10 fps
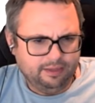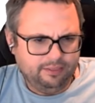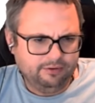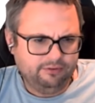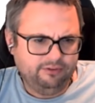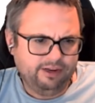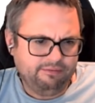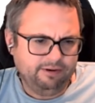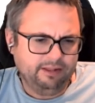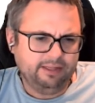There's
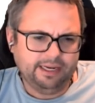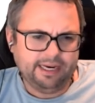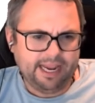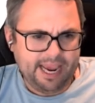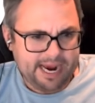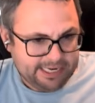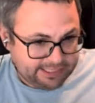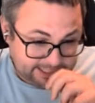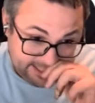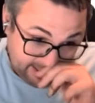definitely an
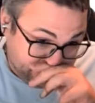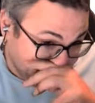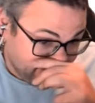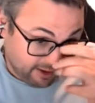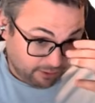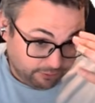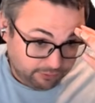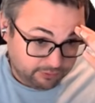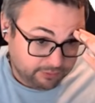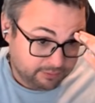8 in these
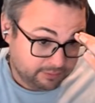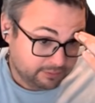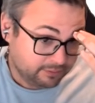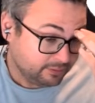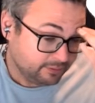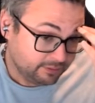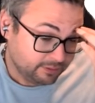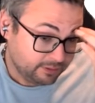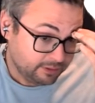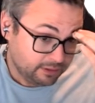cells,
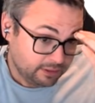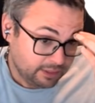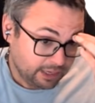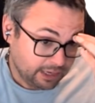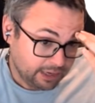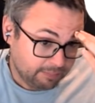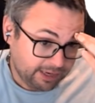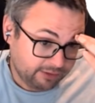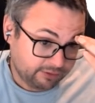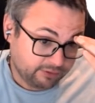
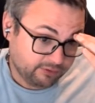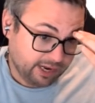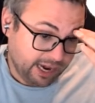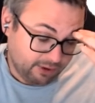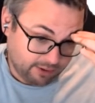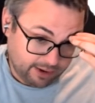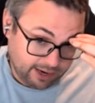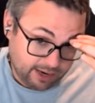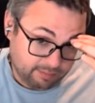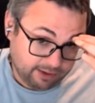because there's an 8 or a
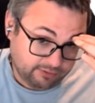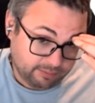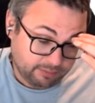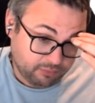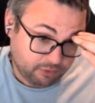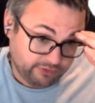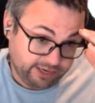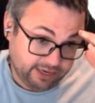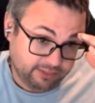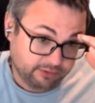9 in my sum to
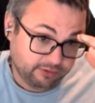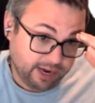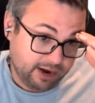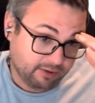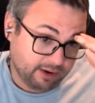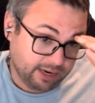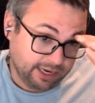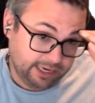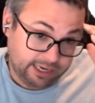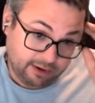14, and there's an 8 or a
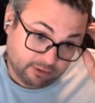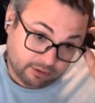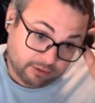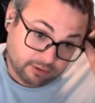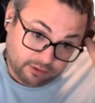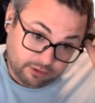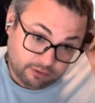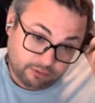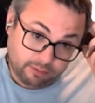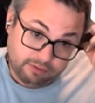9 here.
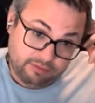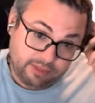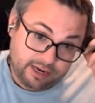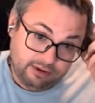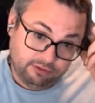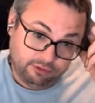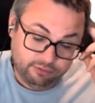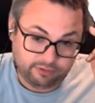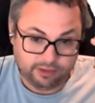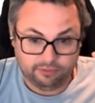So one of these
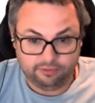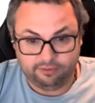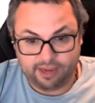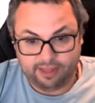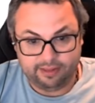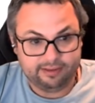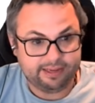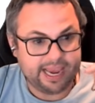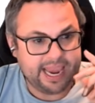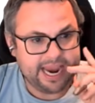two cells exactly
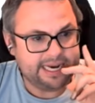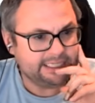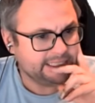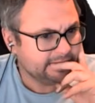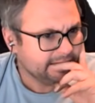is 8.